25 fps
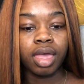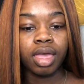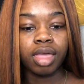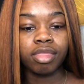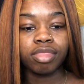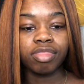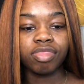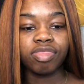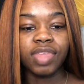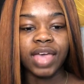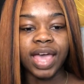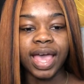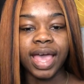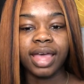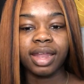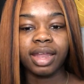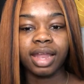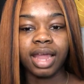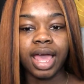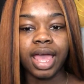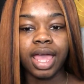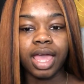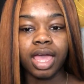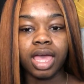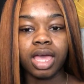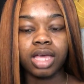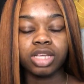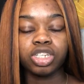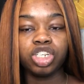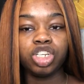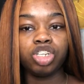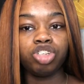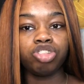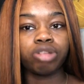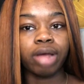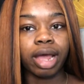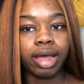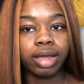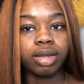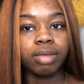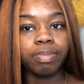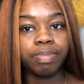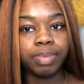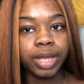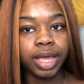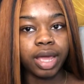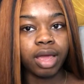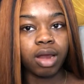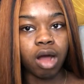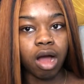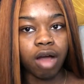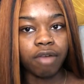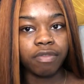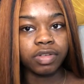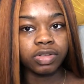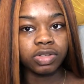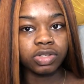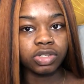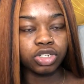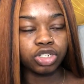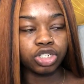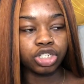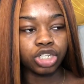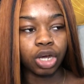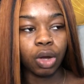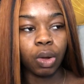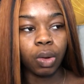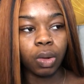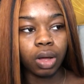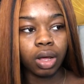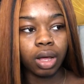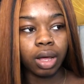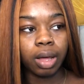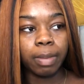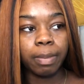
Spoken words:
that like she tried to play it off as a joke,